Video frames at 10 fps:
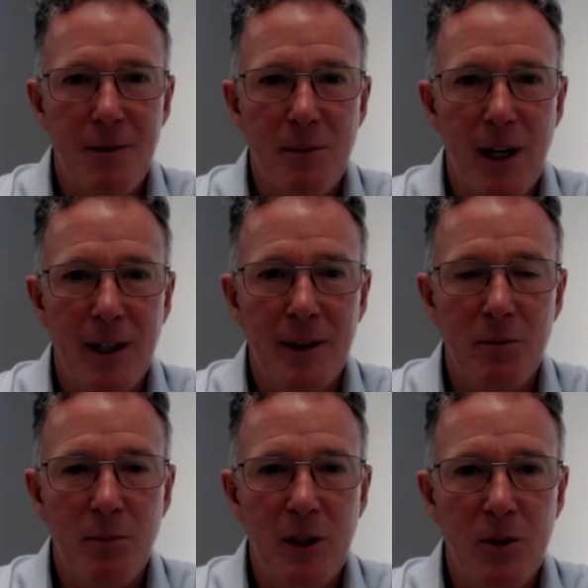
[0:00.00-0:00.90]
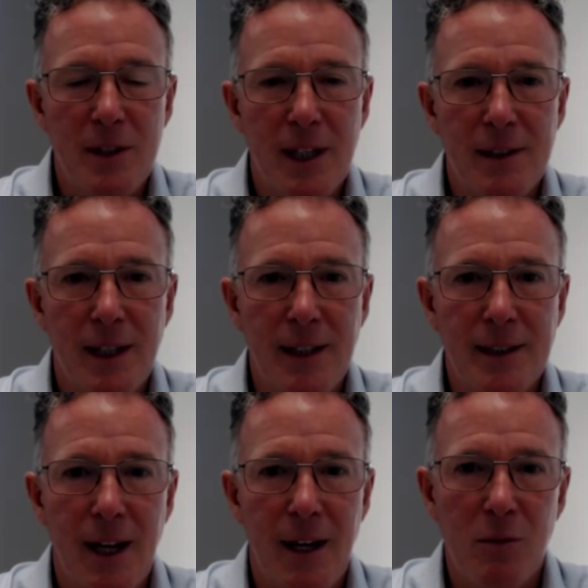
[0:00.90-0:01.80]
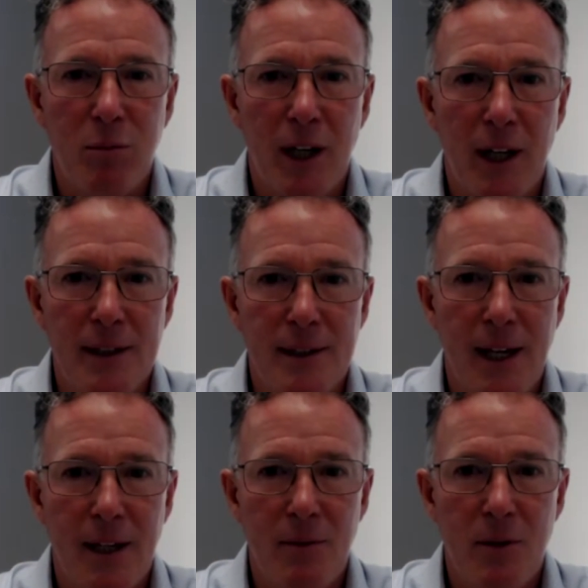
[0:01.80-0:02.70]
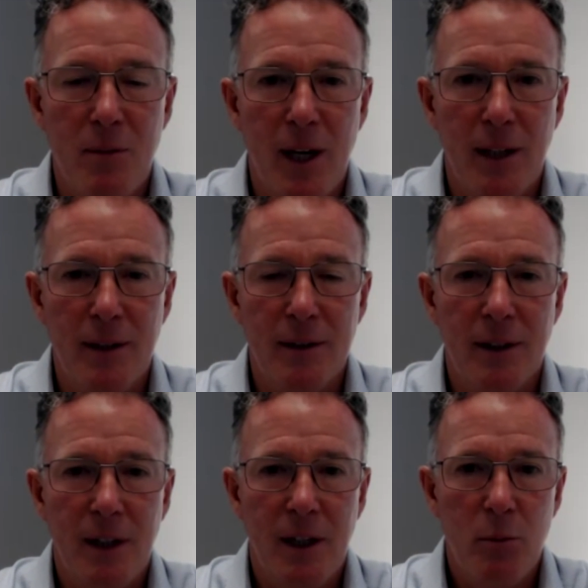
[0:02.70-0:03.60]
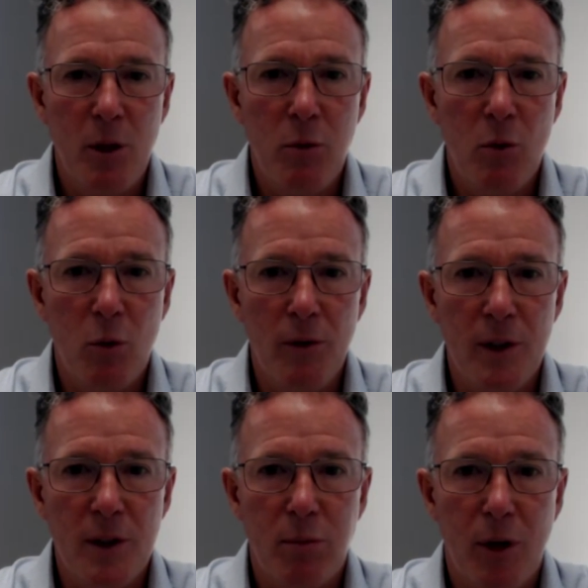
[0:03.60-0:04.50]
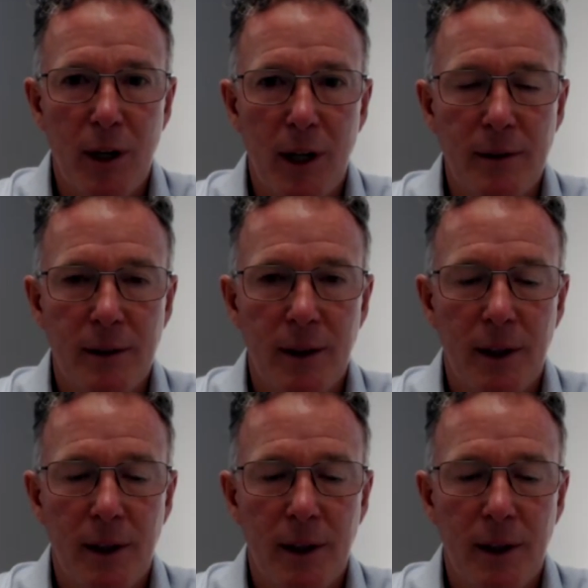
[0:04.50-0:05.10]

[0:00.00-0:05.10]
market, because that takes other players out of the market. People want this product.